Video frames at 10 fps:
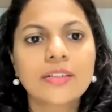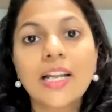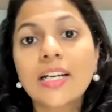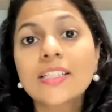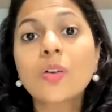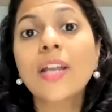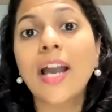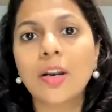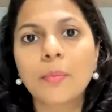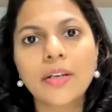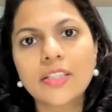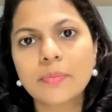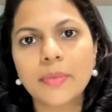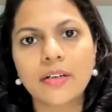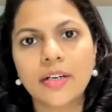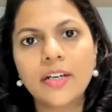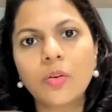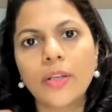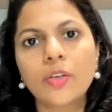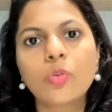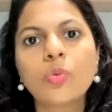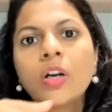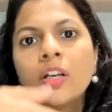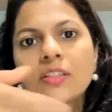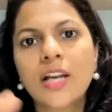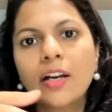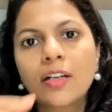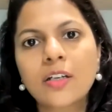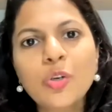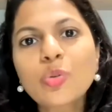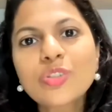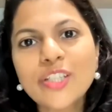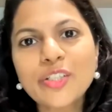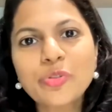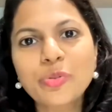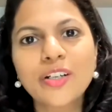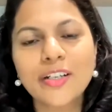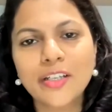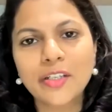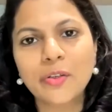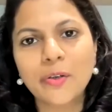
That is how caramel is made, right? When you start roasting sugar in